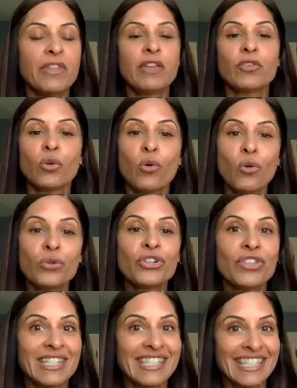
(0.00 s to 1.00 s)
If you're
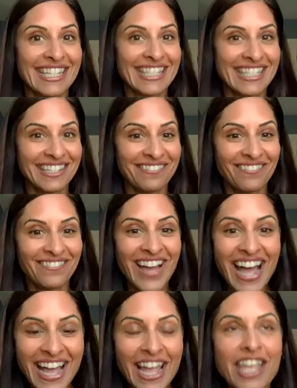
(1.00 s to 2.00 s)
older than
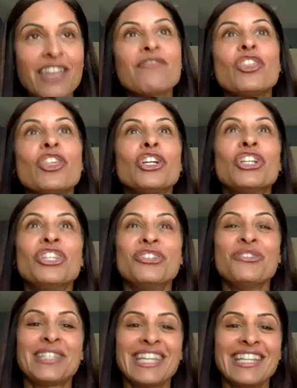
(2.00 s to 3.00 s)
65, the good
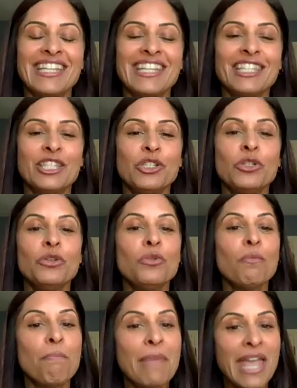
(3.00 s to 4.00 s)
news is you
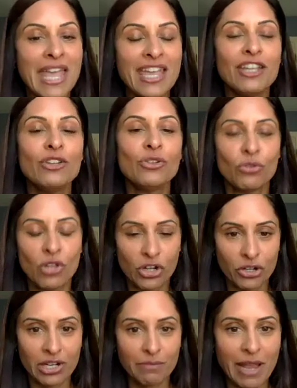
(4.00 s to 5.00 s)
may no
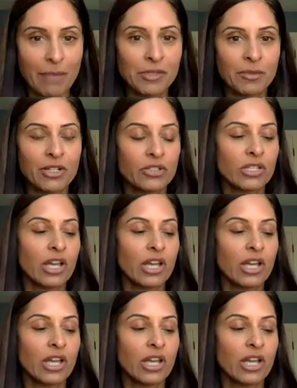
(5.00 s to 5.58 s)
longer need pap smears.